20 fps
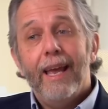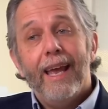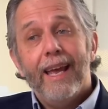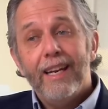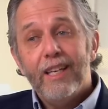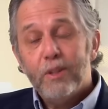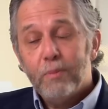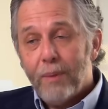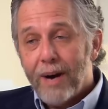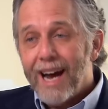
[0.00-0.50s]
and
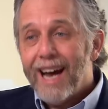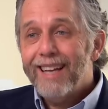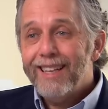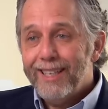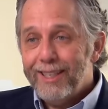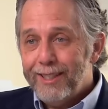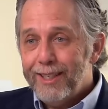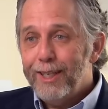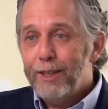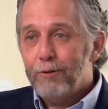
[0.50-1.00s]
it's
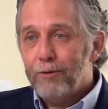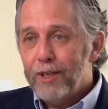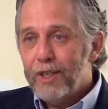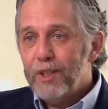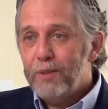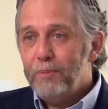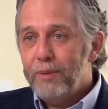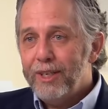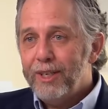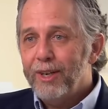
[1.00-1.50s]
partly
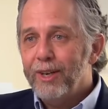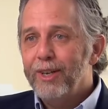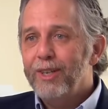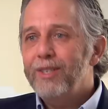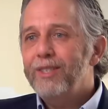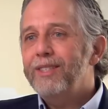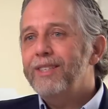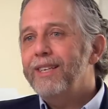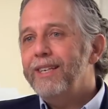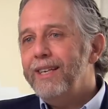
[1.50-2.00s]
decreased
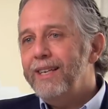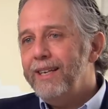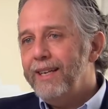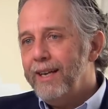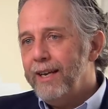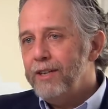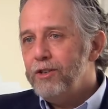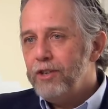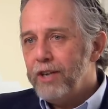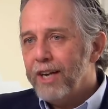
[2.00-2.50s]
because the
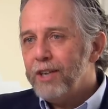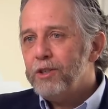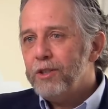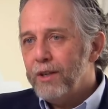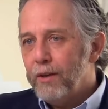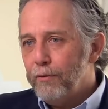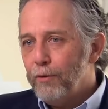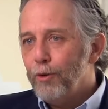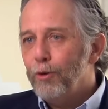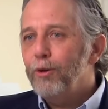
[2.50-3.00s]
injection
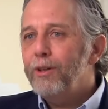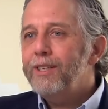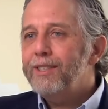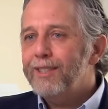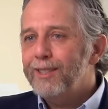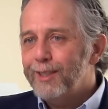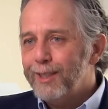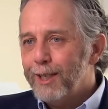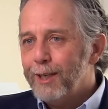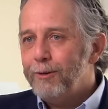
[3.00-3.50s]
of early
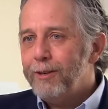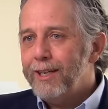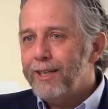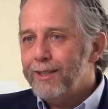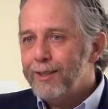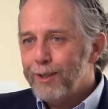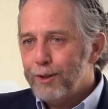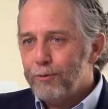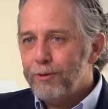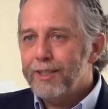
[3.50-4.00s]

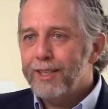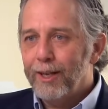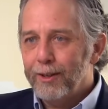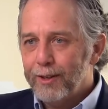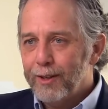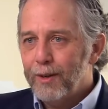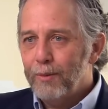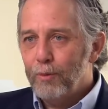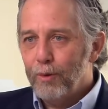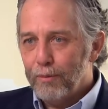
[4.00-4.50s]
cesareans has
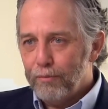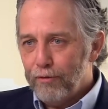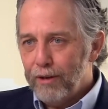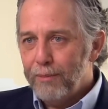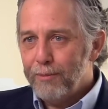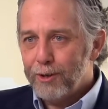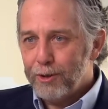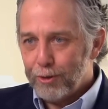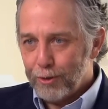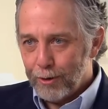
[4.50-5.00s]
resulted in more
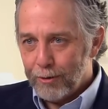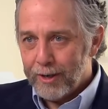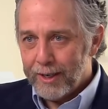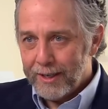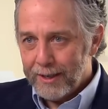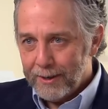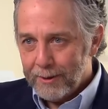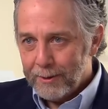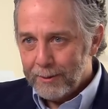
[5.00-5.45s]
prematurity.